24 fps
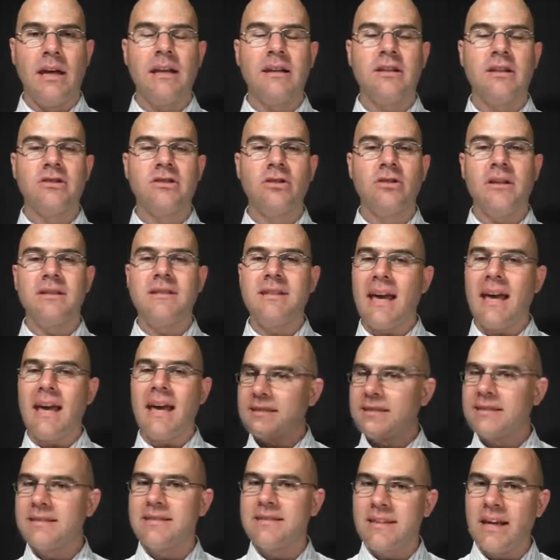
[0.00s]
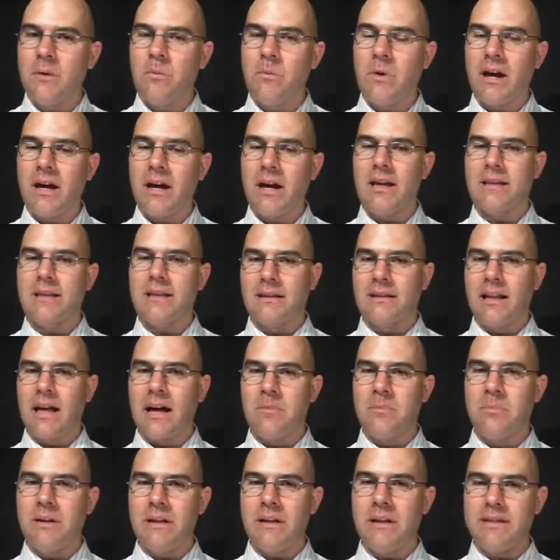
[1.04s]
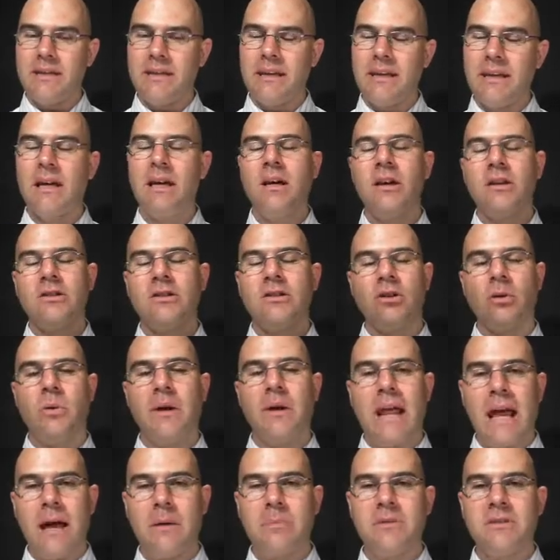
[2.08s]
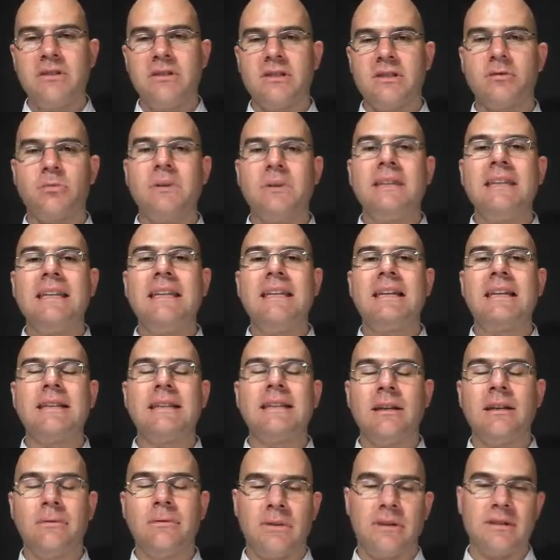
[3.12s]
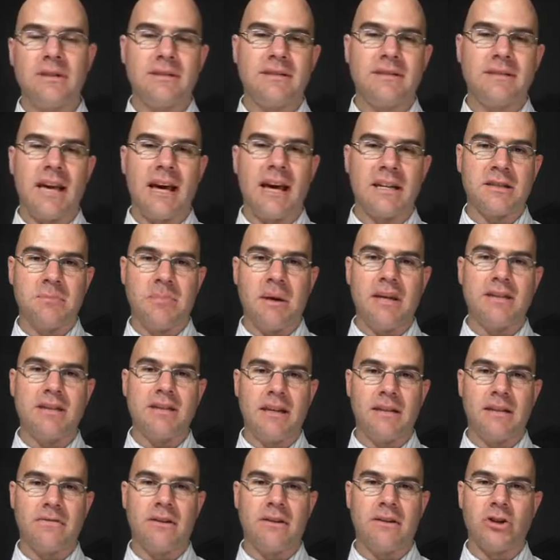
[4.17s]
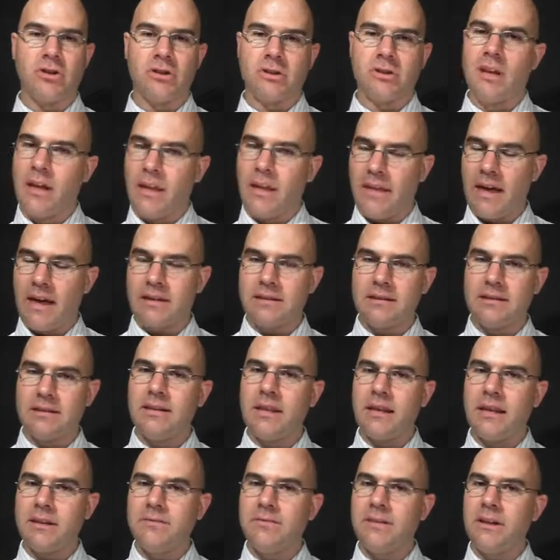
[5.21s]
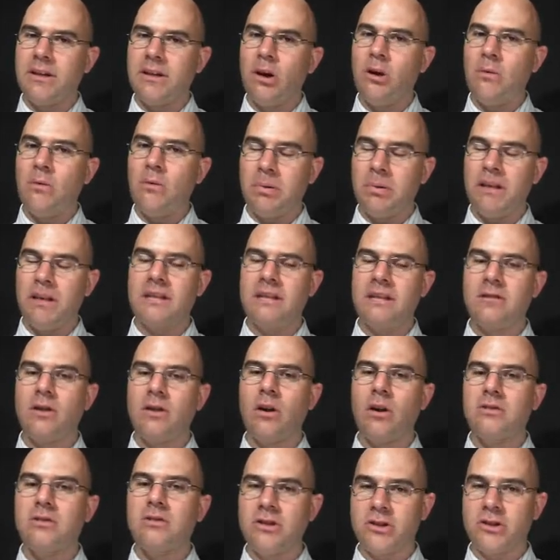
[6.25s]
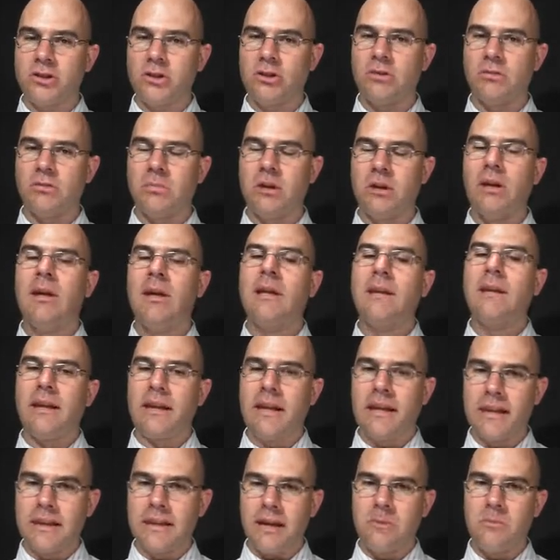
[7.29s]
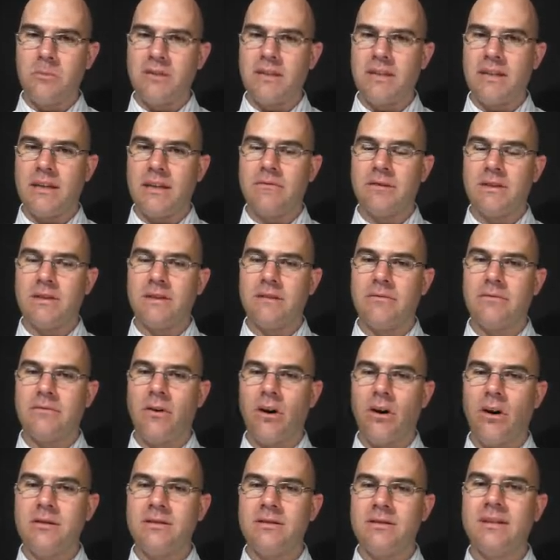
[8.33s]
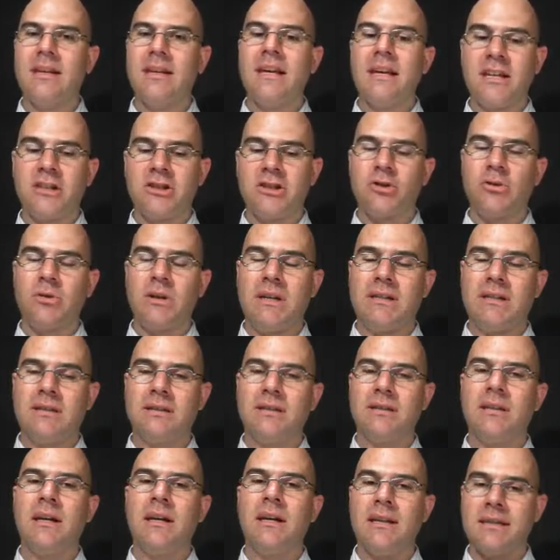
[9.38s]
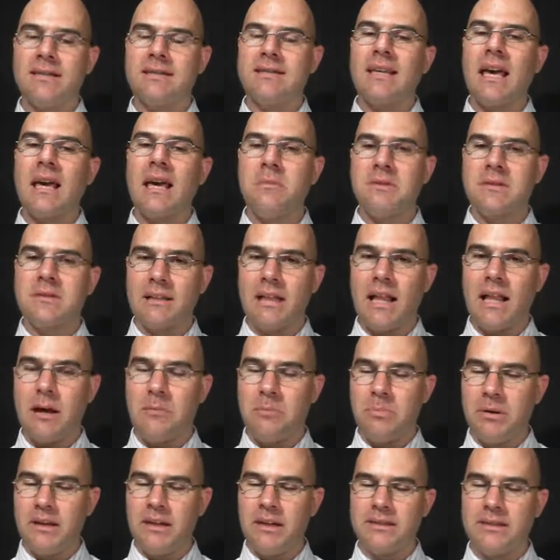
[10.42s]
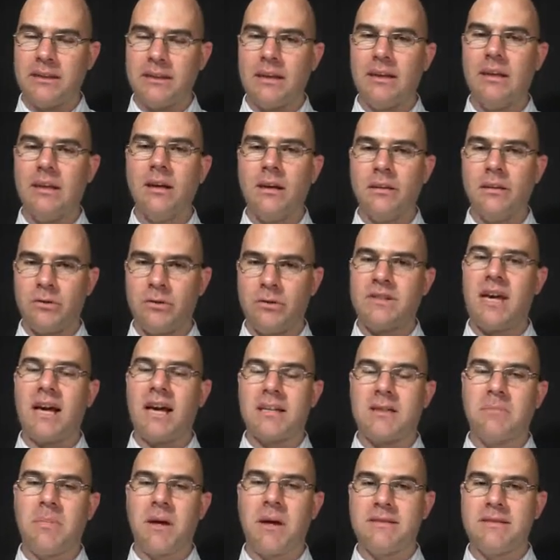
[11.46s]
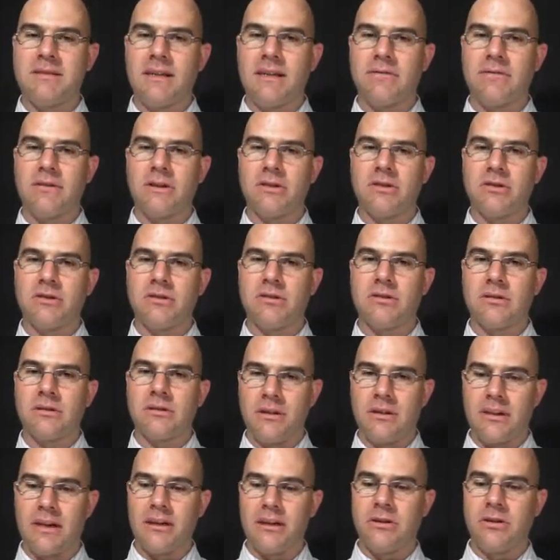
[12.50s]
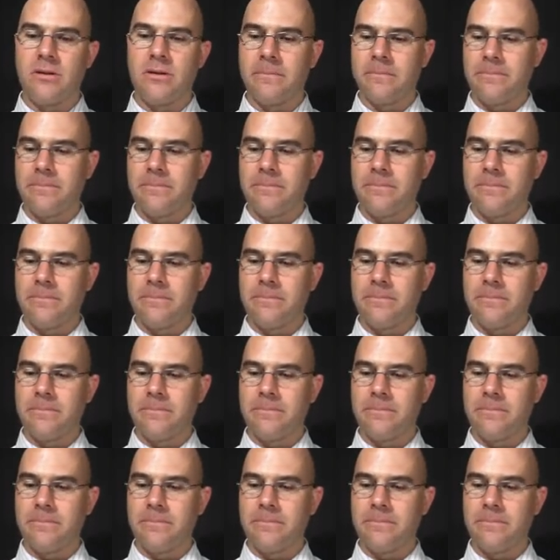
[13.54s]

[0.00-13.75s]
it is not taxed in the same way as a liability. So what happens is we need a different tax-based definition. That's in the next video. Please don't assume that income received in advance is treated the same as a liability for tax-based definitions. Thank